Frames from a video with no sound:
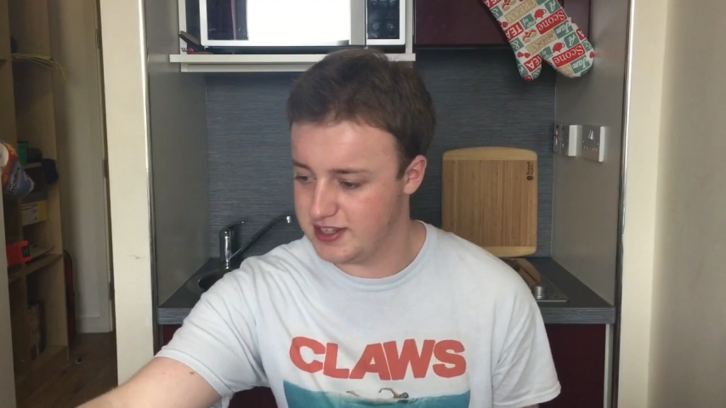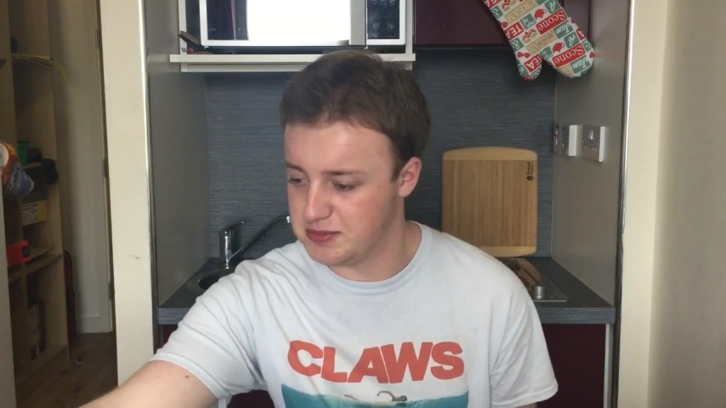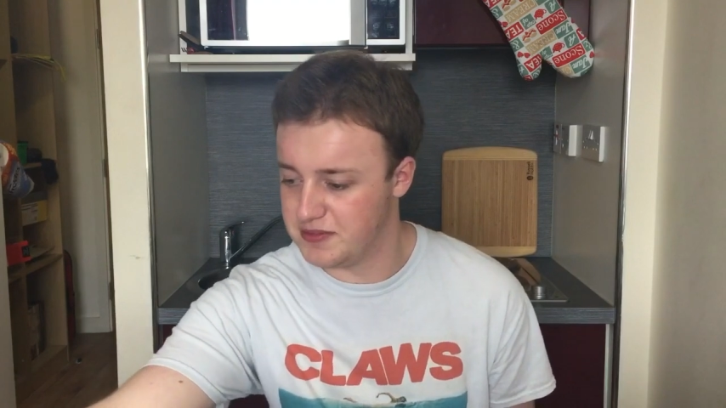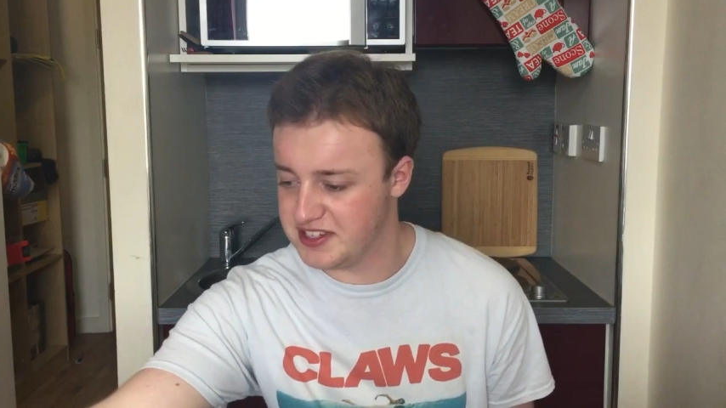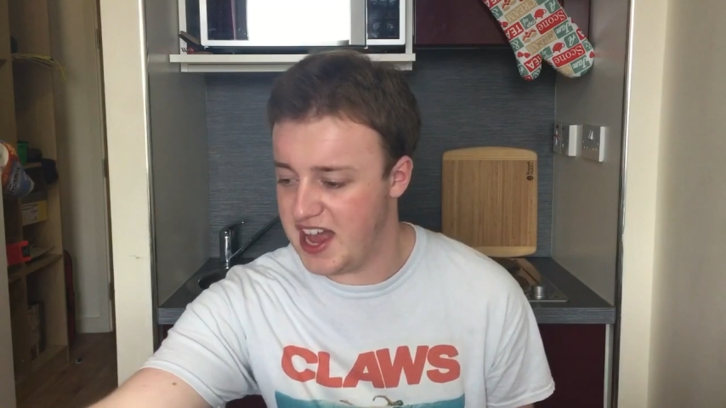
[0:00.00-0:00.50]

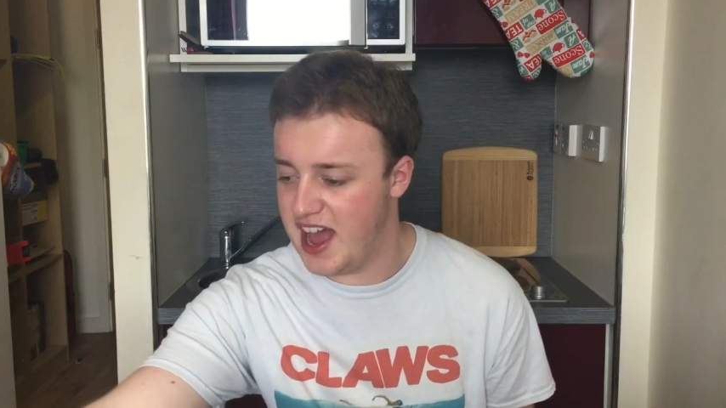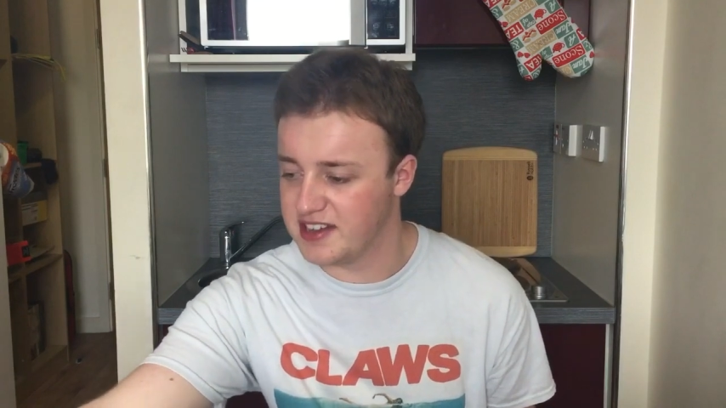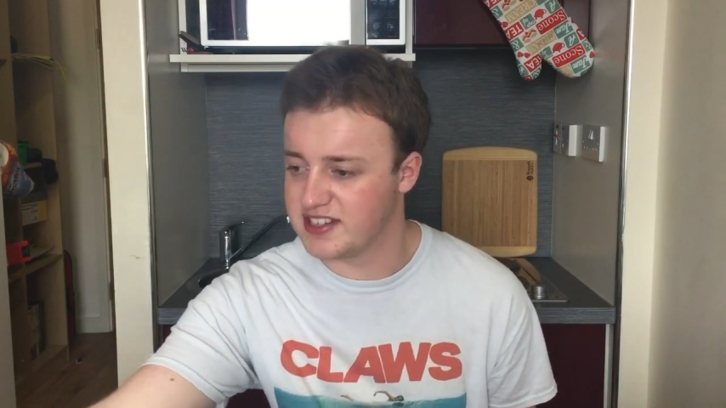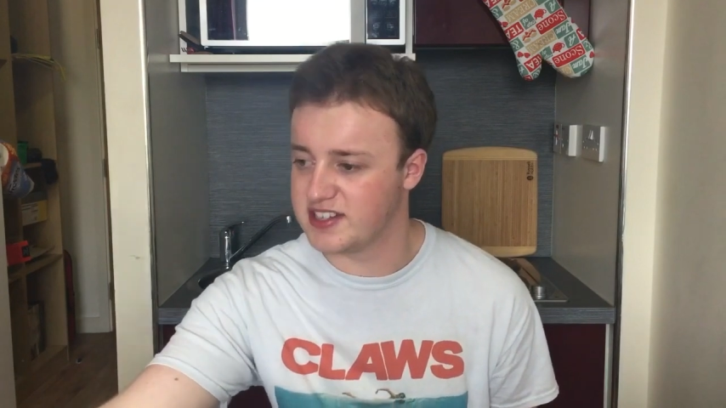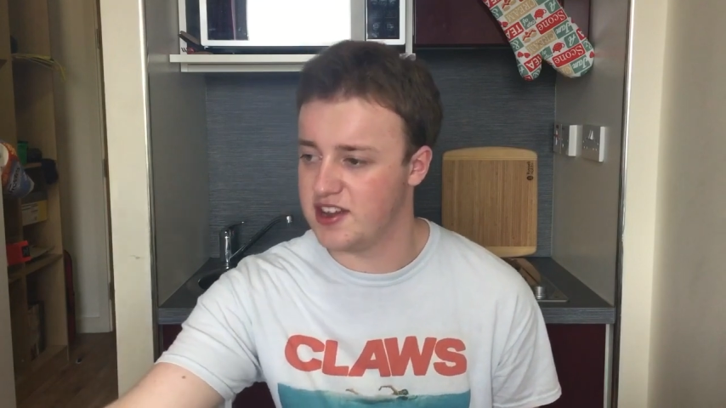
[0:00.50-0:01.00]
some of his
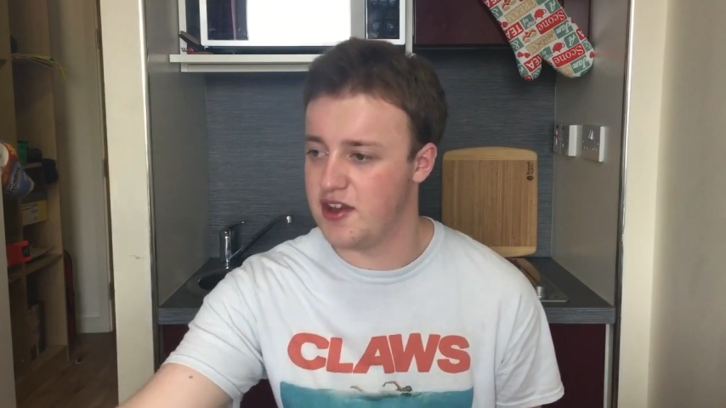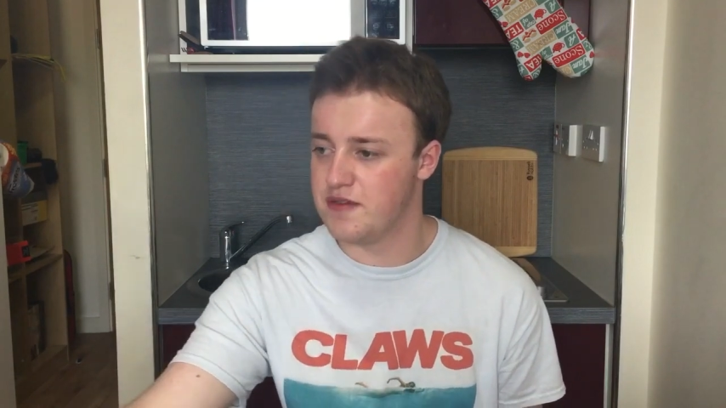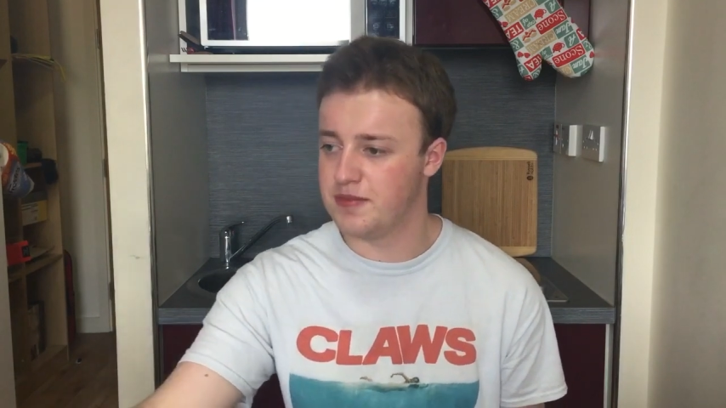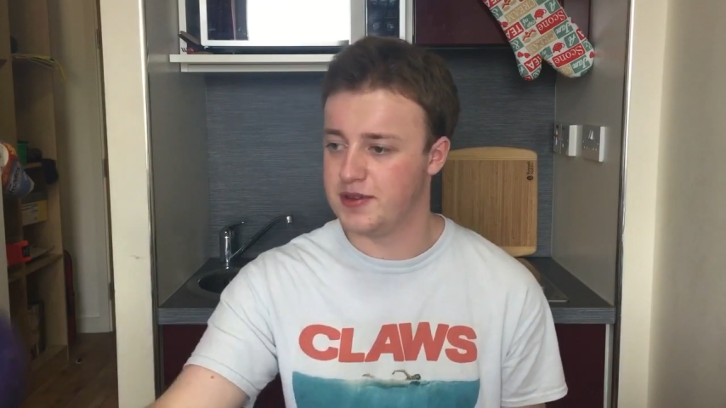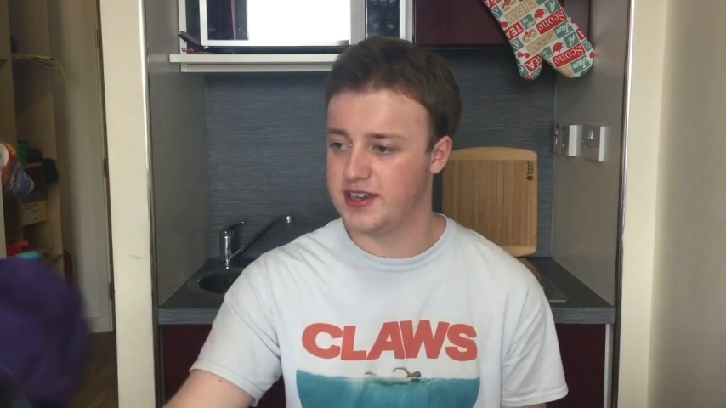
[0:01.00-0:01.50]
hats
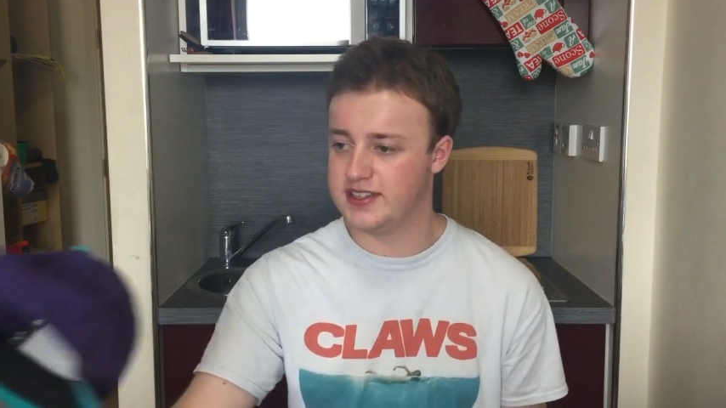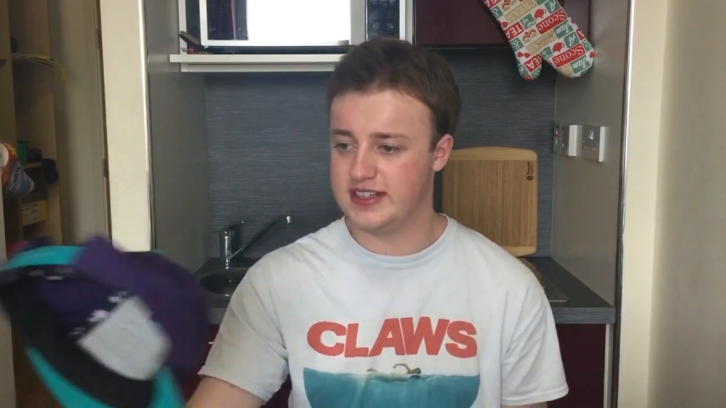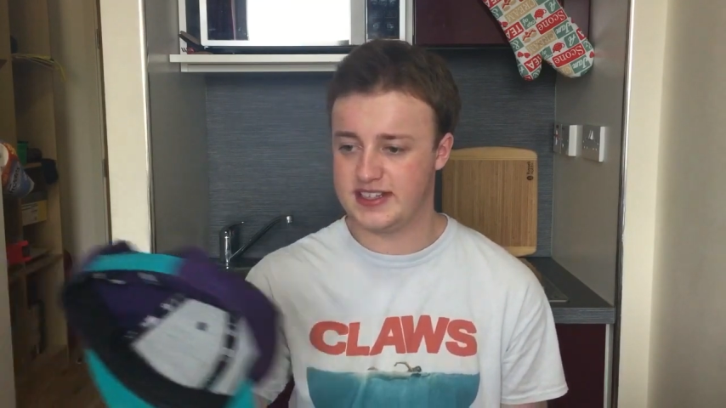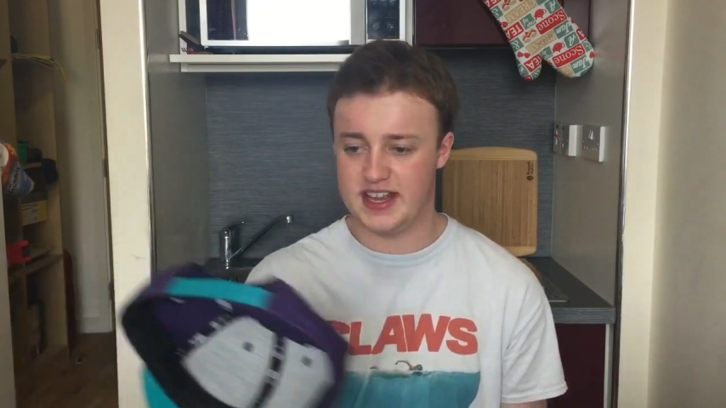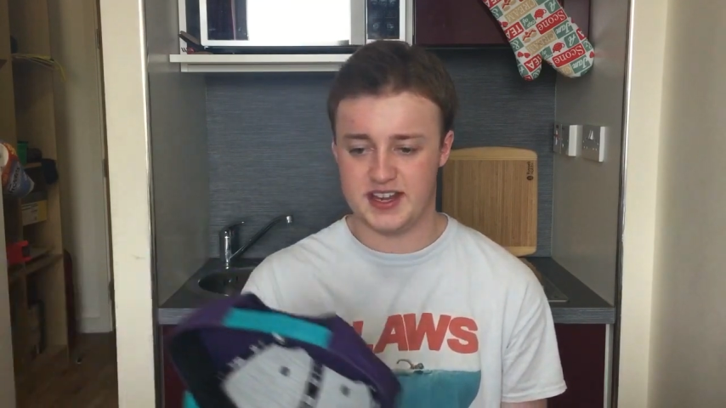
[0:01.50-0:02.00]
over because
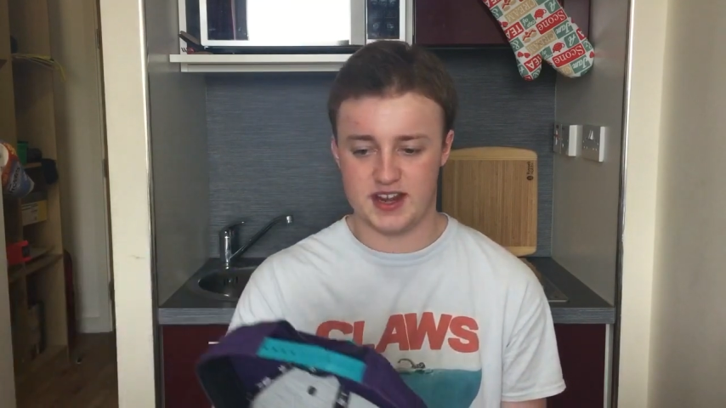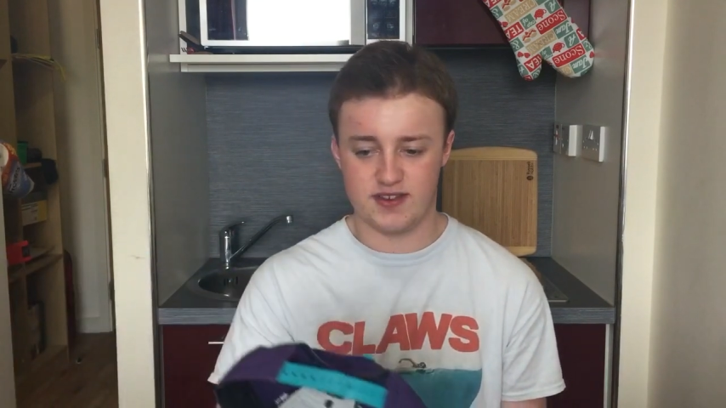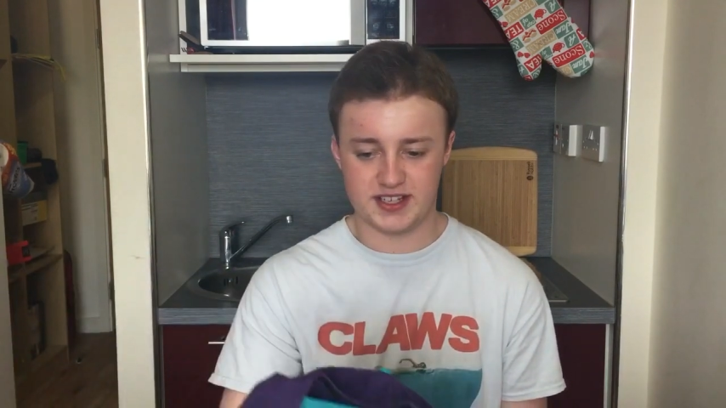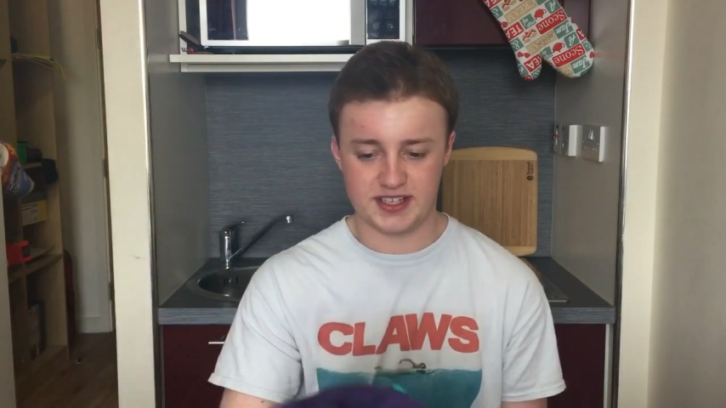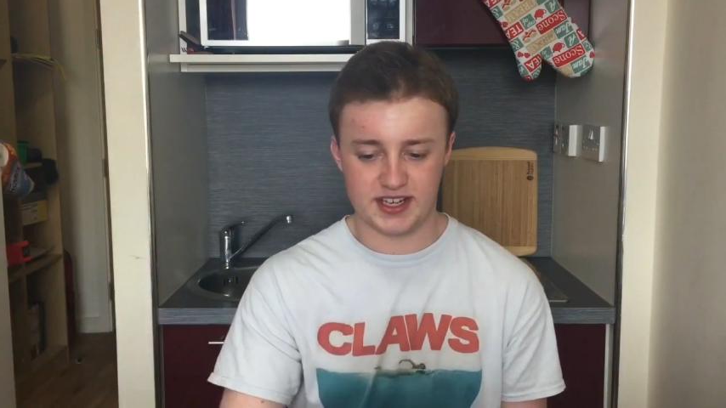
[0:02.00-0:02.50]
he stayed
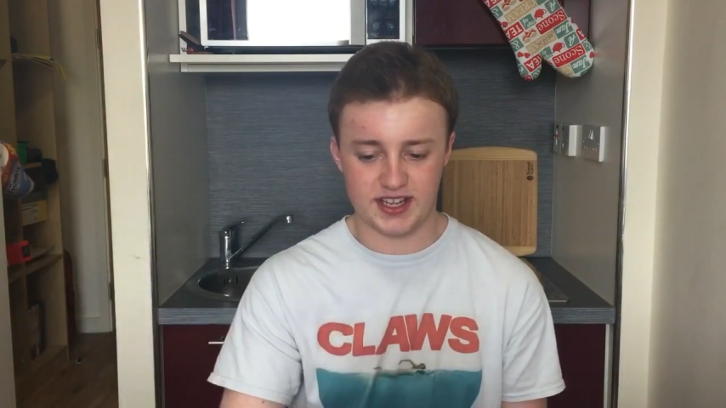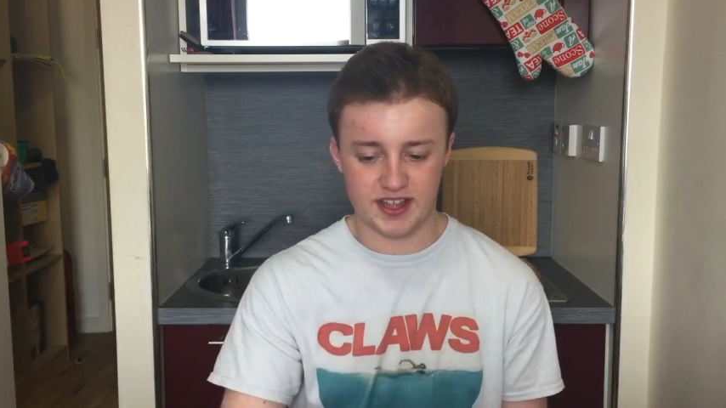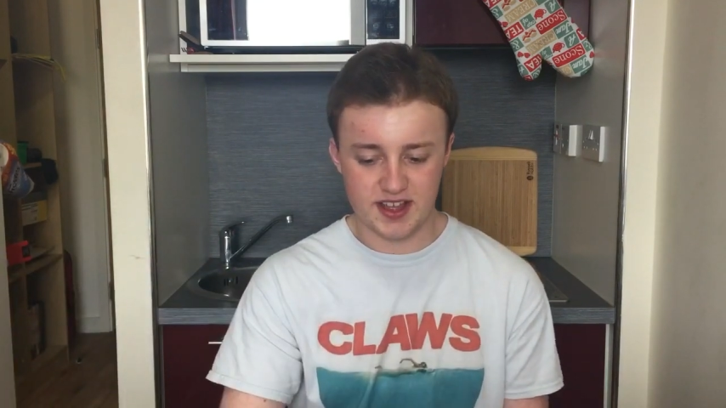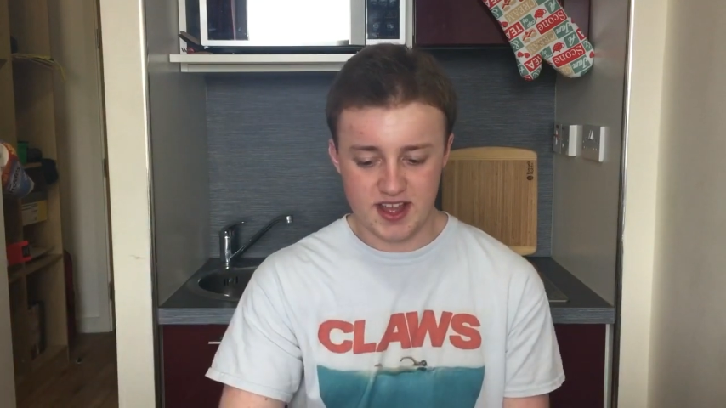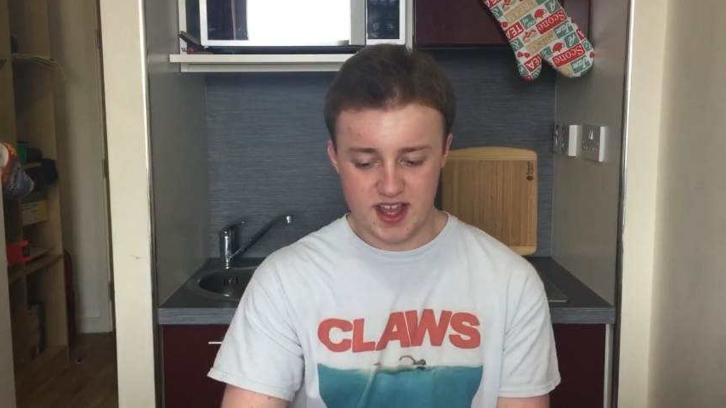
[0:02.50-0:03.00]
here recently.